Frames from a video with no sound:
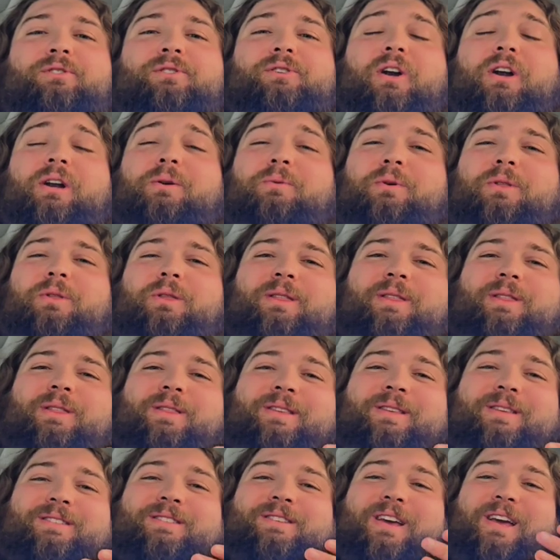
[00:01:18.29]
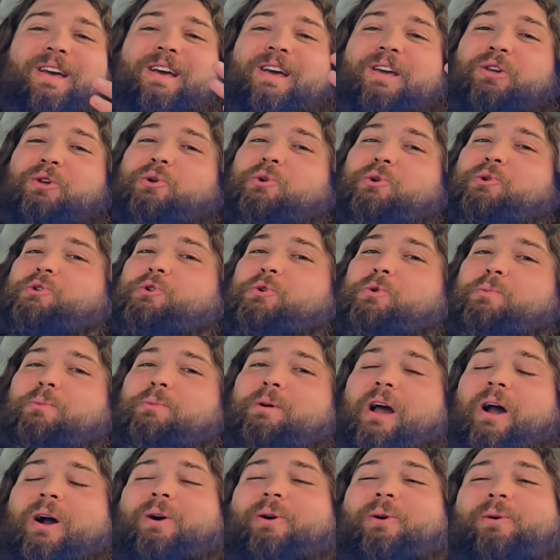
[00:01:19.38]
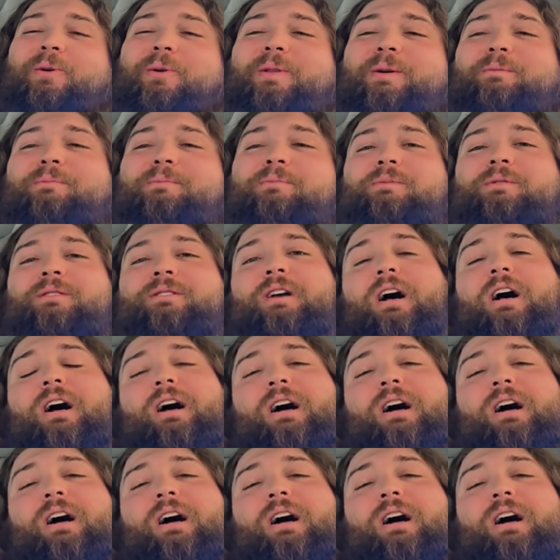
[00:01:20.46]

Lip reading: Starting with, say, a YouTube algorithm.